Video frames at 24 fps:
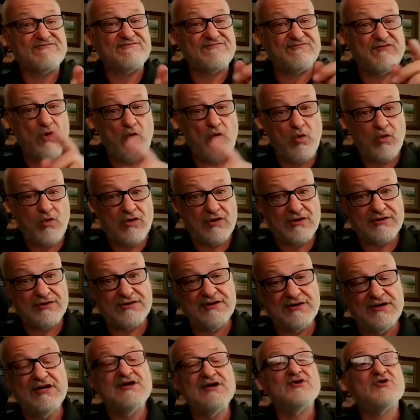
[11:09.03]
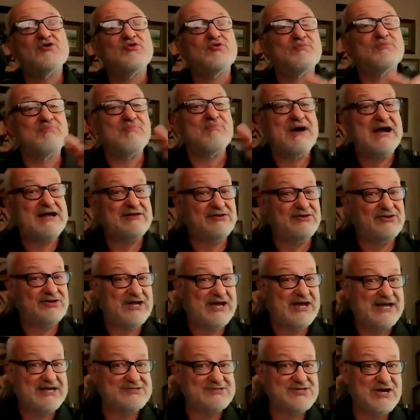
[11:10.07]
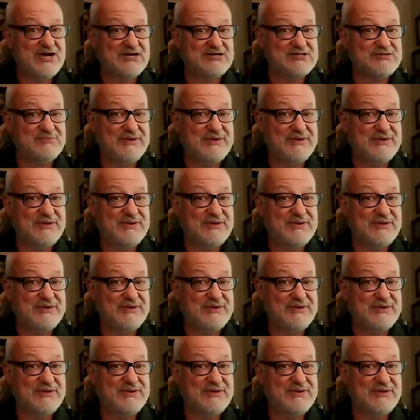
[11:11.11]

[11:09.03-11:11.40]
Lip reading: Ford, Michael and I talked